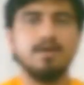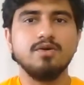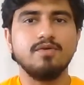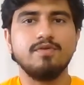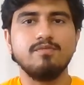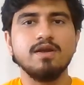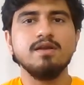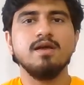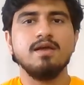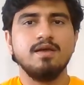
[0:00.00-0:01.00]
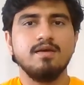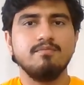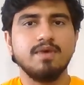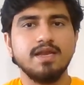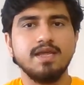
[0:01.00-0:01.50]
Hello everyone,
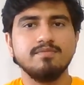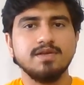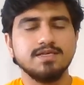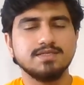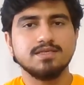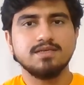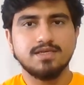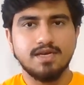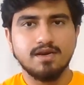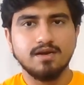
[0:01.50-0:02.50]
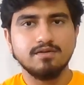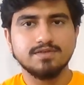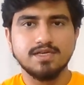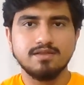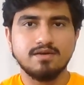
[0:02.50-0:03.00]
my name is Sri Raghav
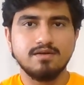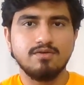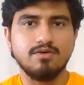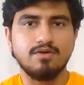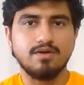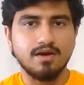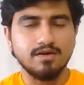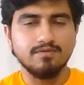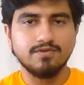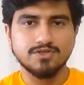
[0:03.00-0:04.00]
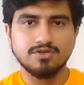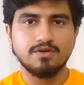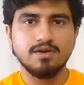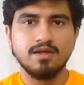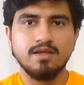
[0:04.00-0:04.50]
Sridharan or Raghav for
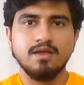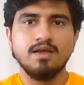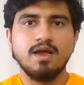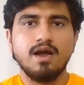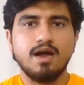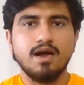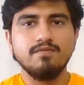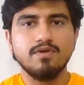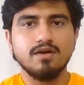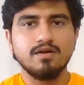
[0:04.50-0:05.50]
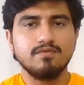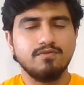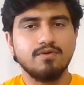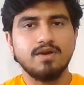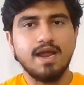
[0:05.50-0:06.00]
short. I work
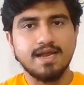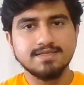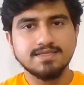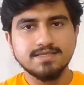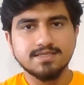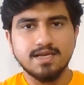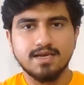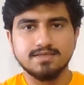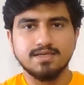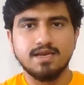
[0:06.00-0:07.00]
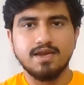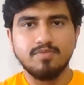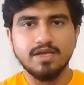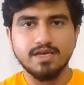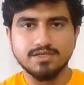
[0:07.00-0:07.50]
for ANSYS as an
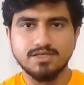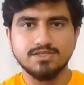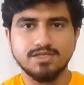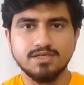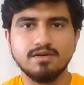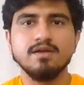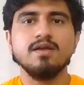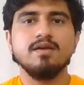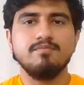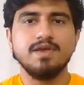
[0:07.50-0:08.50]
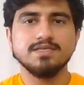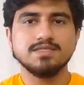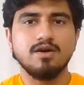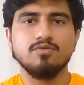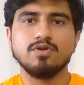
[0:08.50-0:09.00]
application engineer
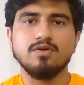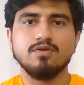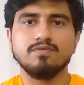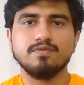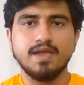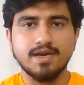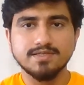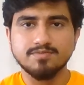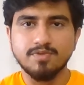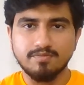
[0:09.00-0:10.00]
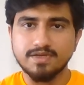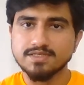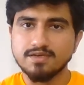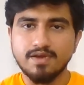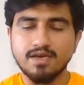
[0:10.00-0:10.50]
based out of Canonsburg,
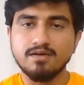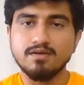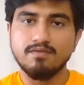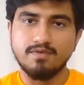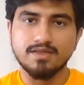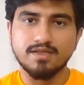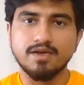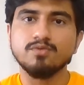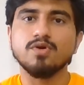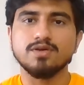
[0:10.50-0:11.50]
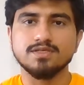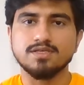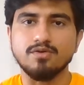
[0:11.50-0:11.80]
Pennsylvania, where the headquarters are